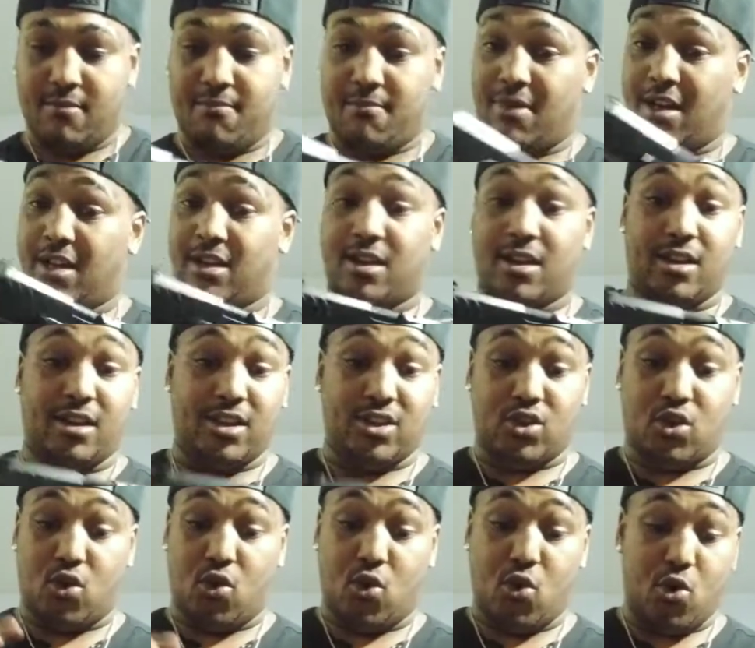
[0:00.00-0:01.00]
My gun is
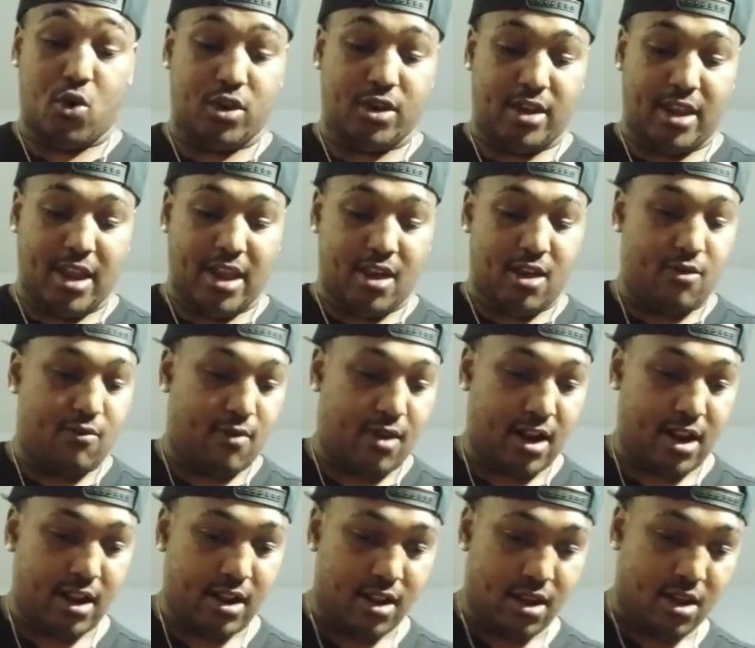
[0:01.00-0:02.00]
all down,
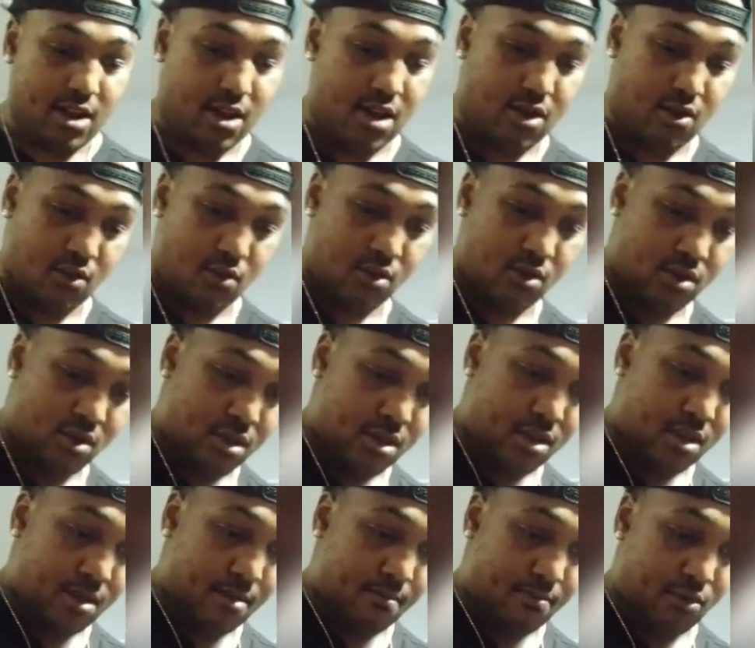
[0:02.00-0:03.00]
ready to go.
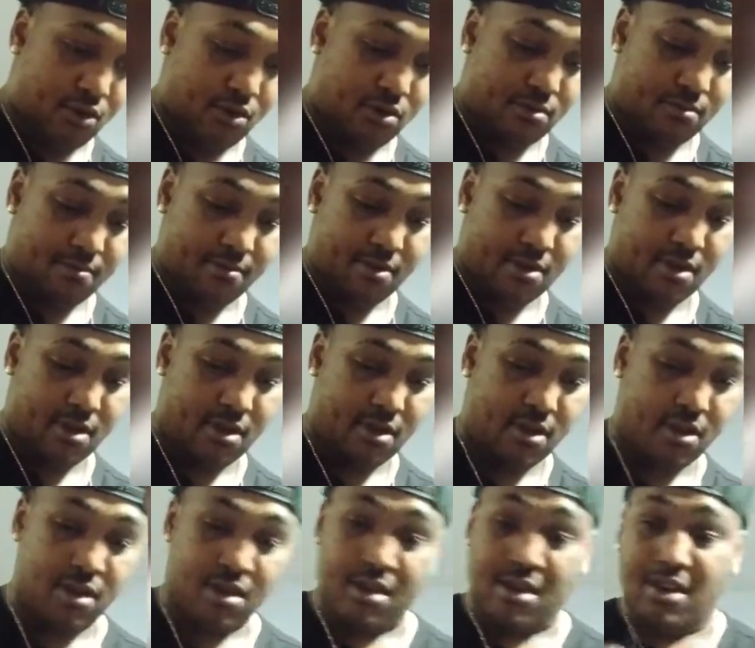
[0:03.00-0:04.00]
Boom.
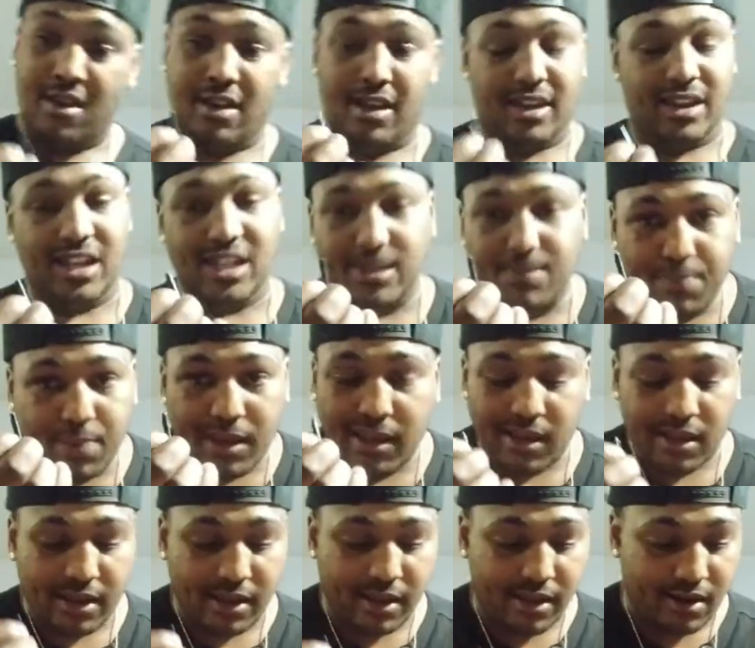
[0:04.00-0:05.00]
And this
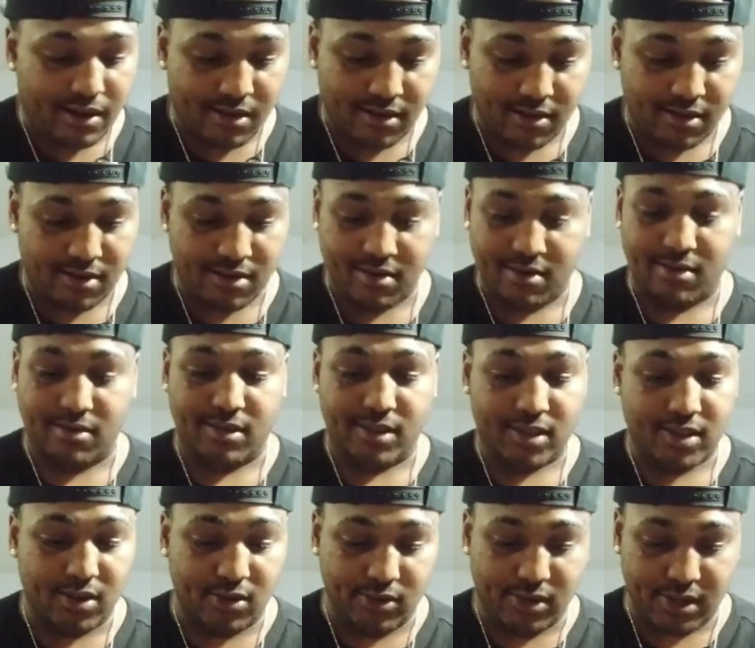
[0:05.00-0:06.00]
pin here,
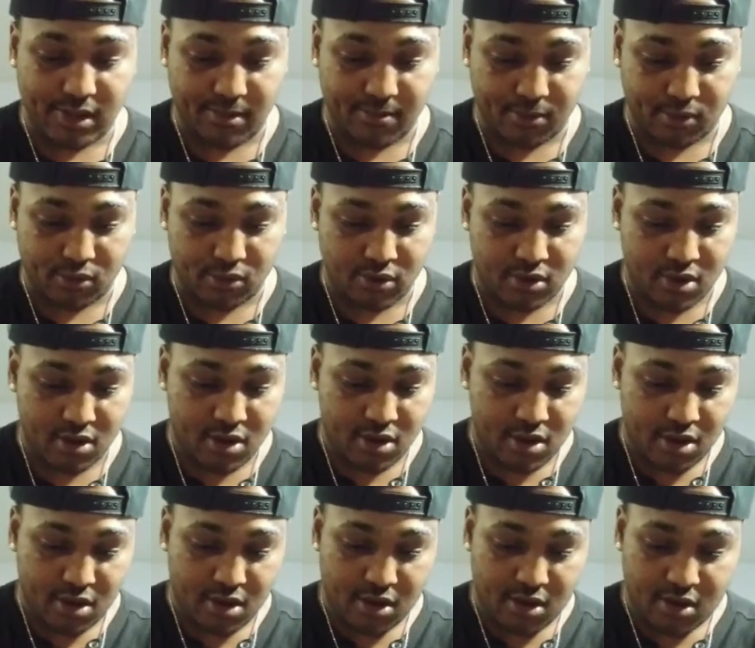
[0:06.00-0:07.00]
so simple.
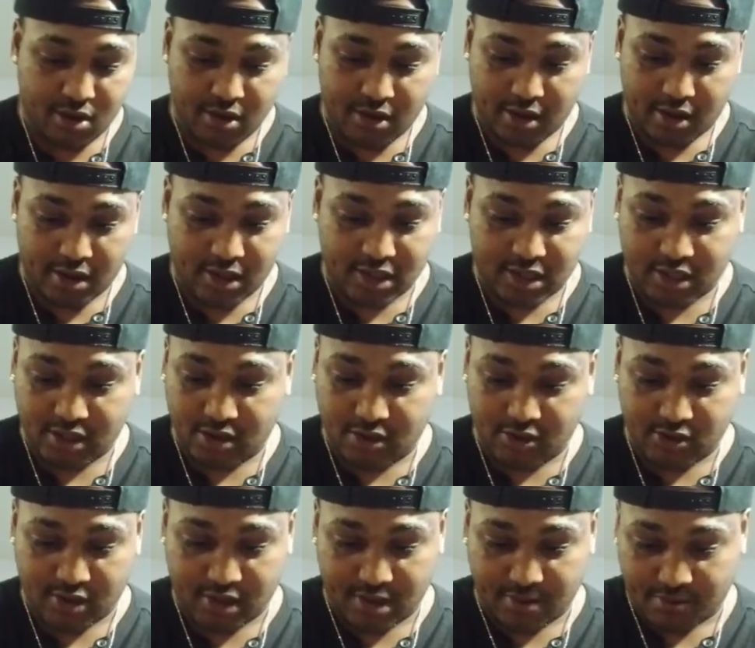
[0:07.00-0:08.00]
It's so
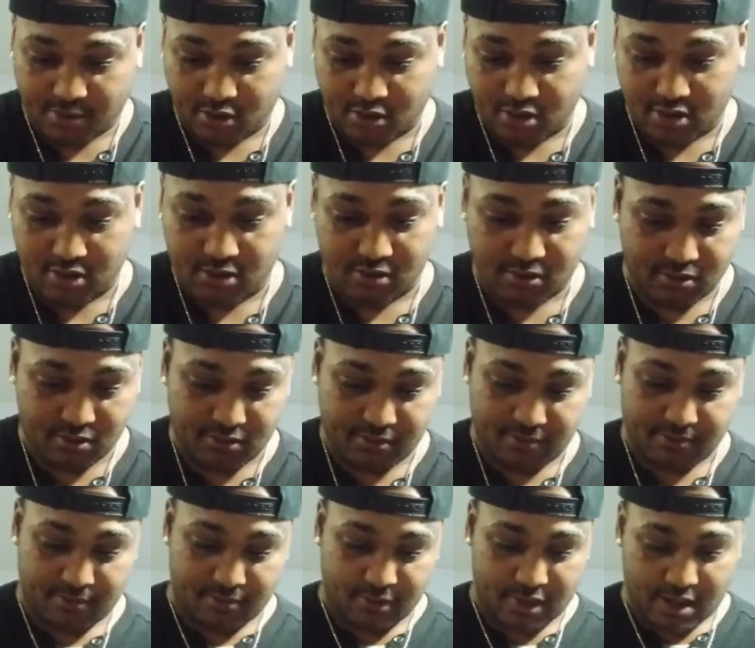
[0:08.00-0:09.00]
simple, dude.
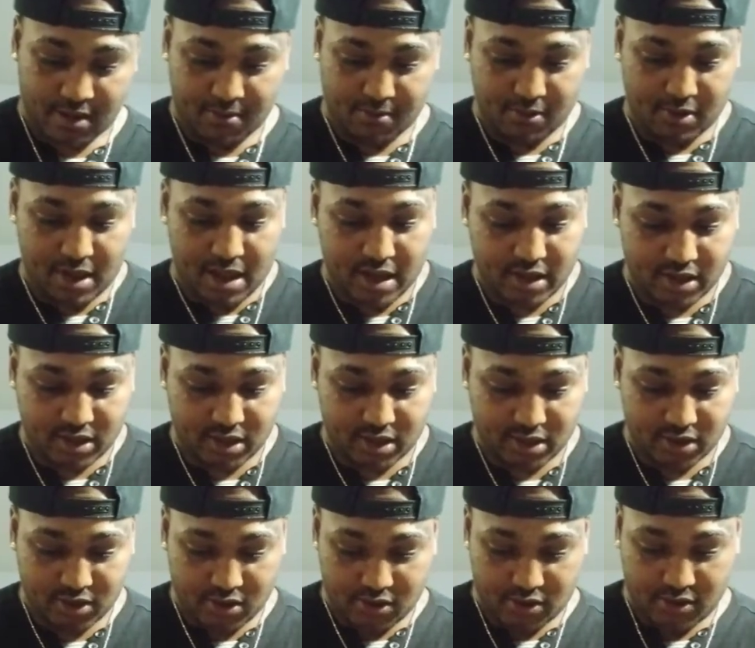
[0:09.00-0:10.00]
I'm gonna actually
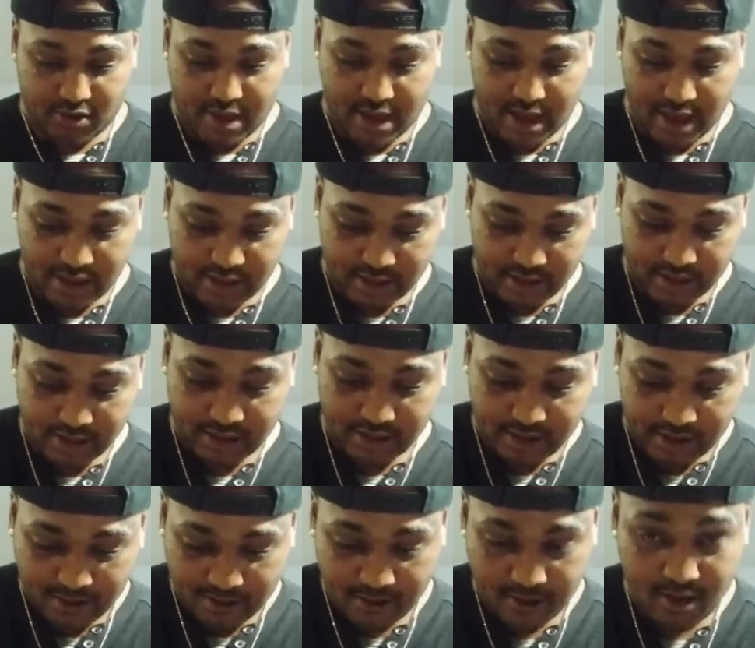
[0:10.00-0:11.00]
show you guys. Just
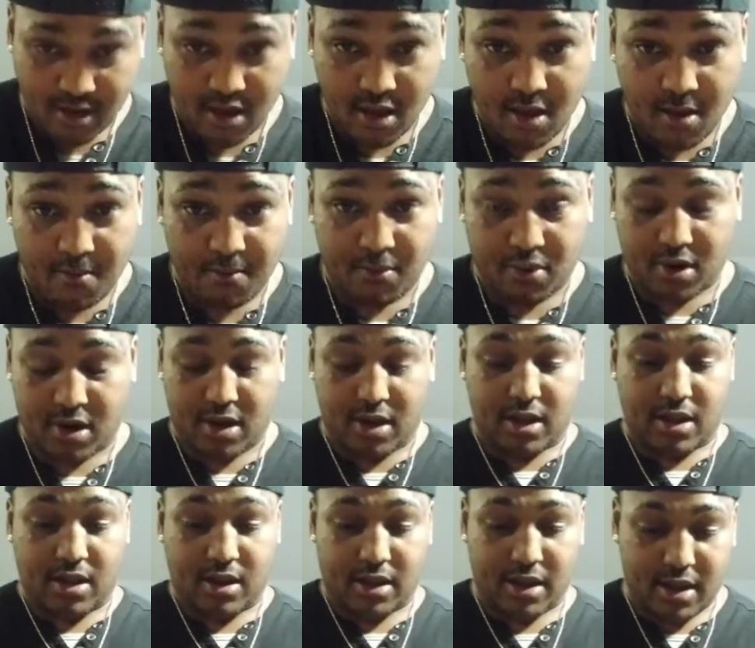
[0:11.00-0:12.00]
put it
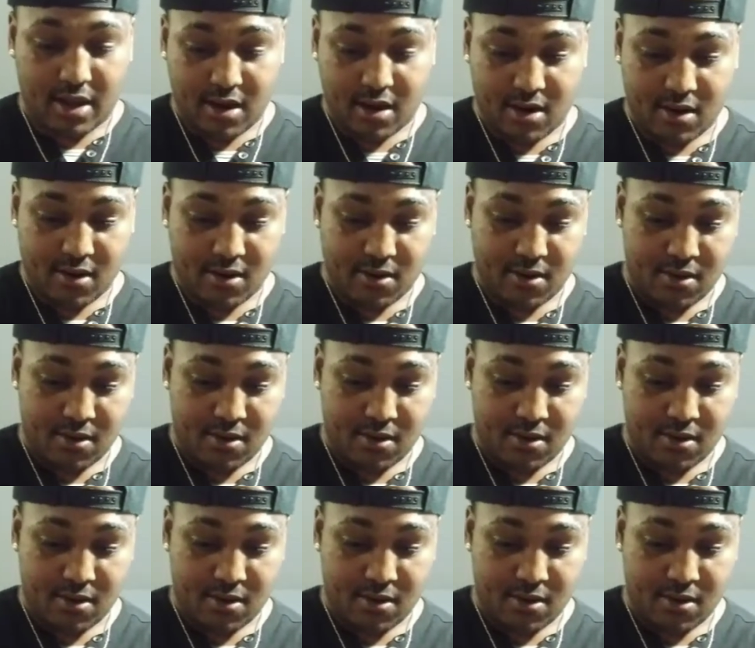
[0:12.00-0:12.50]
in here.